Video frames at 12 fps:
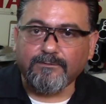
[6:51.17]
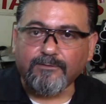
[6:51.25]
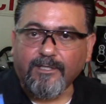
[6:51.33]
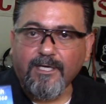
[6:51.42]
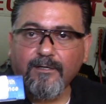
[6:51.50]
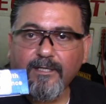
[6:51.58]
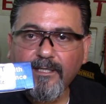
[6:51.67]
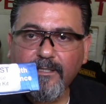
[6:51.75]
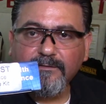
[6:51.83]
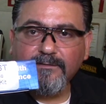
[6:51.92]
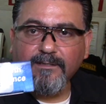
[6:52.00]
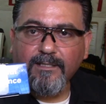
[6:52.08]
So here it
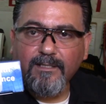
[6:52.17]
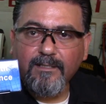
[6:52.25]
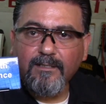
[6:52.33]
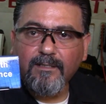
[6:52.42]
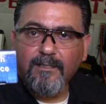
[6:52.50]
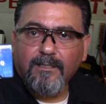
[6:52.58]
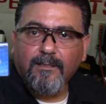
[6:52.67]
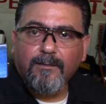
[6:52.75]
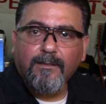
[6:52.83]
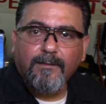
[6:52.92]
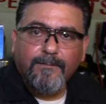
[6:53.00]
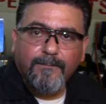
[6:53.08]
is,
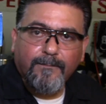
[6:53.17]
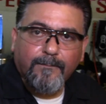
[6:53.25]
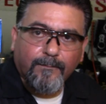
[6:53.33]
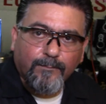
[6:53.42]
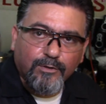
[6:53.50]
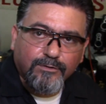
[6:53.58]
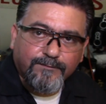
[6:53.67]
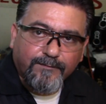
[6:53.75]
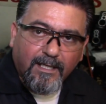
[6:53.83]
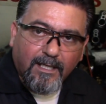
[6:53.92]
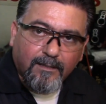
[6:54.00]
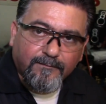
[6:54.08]
the boost
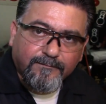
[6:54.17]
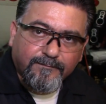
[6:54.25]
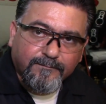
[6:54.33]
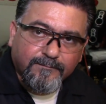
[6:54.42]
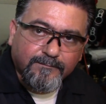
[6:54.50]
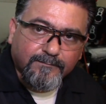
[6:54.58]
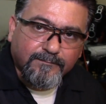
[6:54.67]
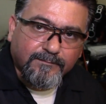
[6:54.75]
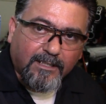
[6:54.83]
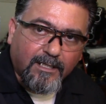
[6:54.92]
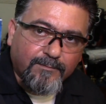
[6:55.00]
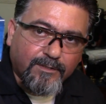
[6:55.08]
valve
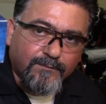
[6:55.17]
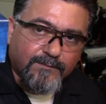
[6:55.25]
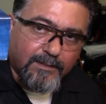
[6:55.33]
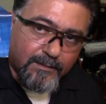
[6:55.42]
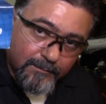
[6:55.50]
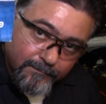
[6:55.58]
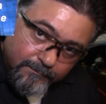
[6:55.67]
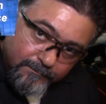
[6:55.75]
that I'm using,